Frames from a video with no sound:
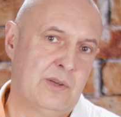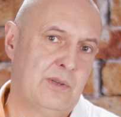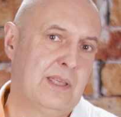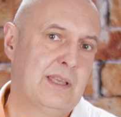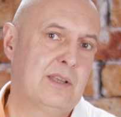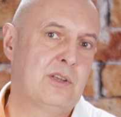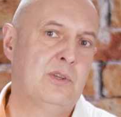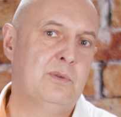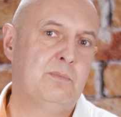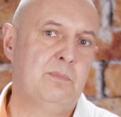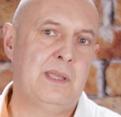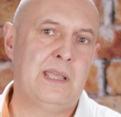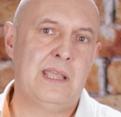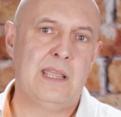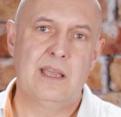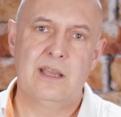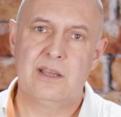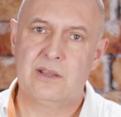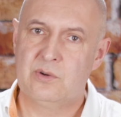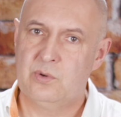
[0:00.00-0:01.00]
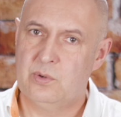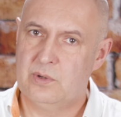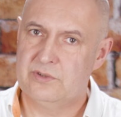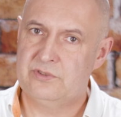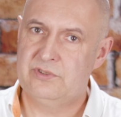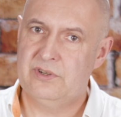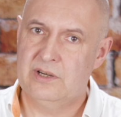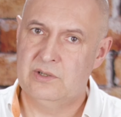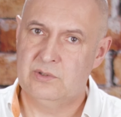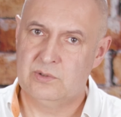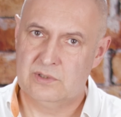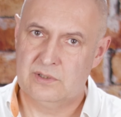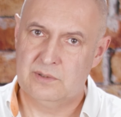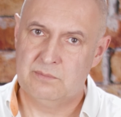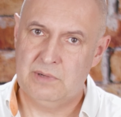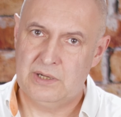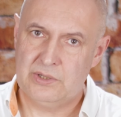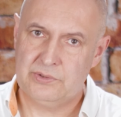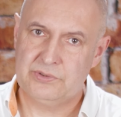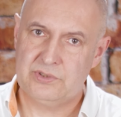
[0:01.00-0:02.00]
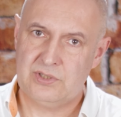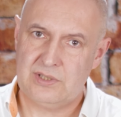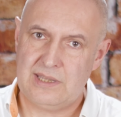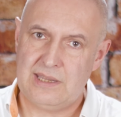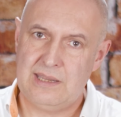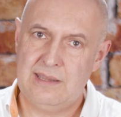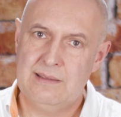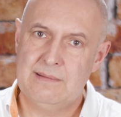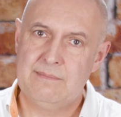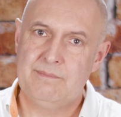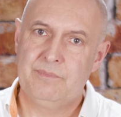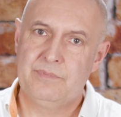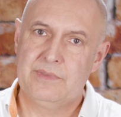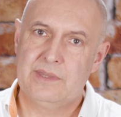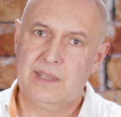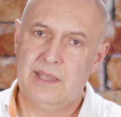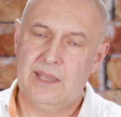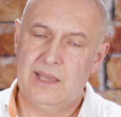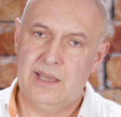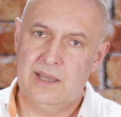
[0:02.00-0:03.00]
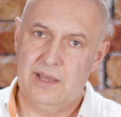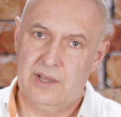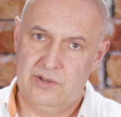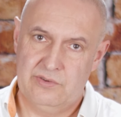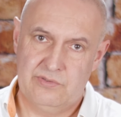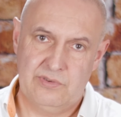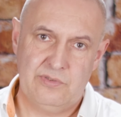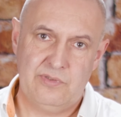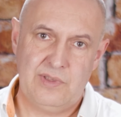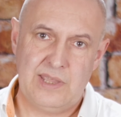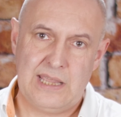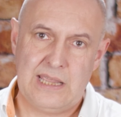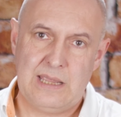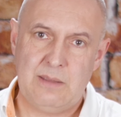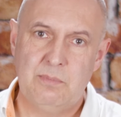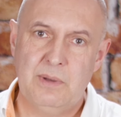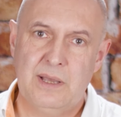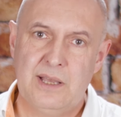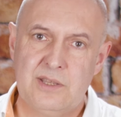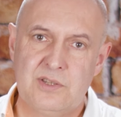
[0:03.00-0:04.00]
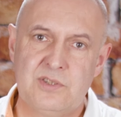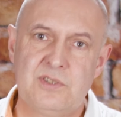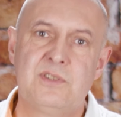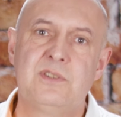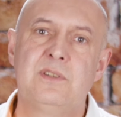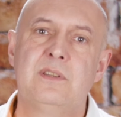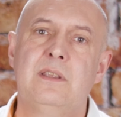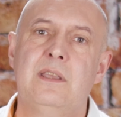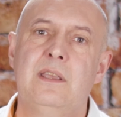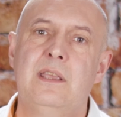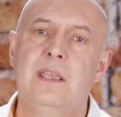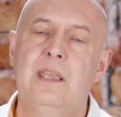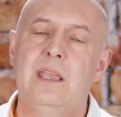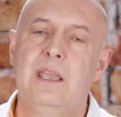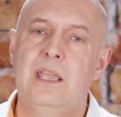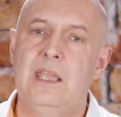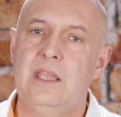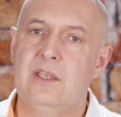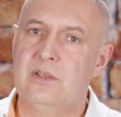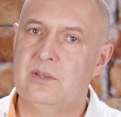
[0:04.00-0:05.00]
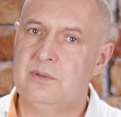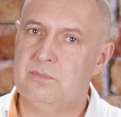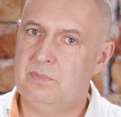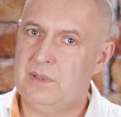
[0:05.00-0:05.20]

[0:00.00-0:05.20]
it could be a Quattro or a Multi over VE bus. It could